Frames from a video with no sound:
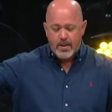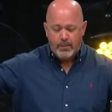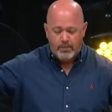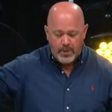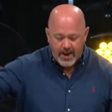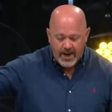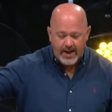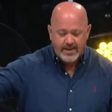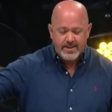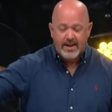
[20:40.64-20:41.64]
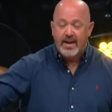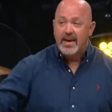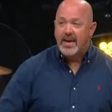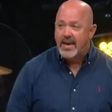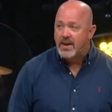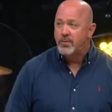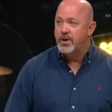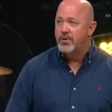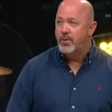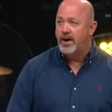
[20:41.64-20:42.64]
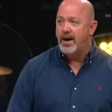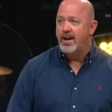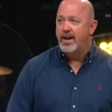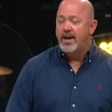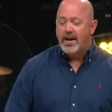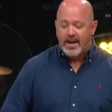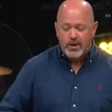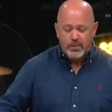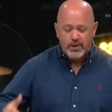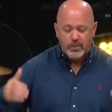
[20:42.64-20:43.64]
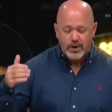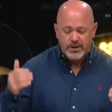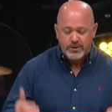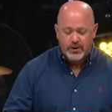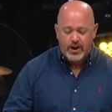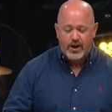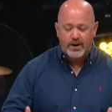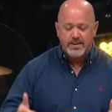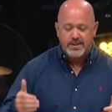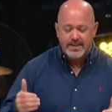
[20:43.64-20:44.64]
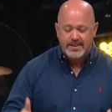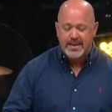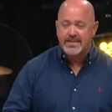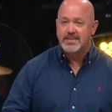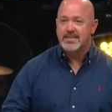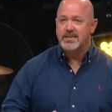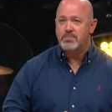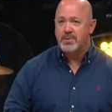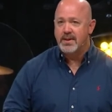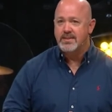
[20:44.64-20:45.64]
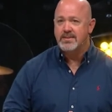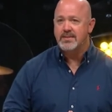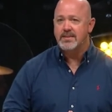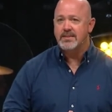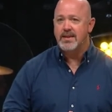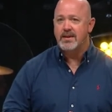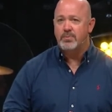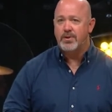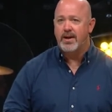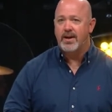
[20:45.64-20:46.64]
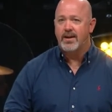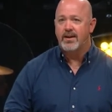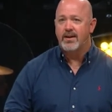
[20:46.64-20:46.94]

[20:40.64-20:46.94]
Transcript: but he would what? He would withdraw to desolate places and pray.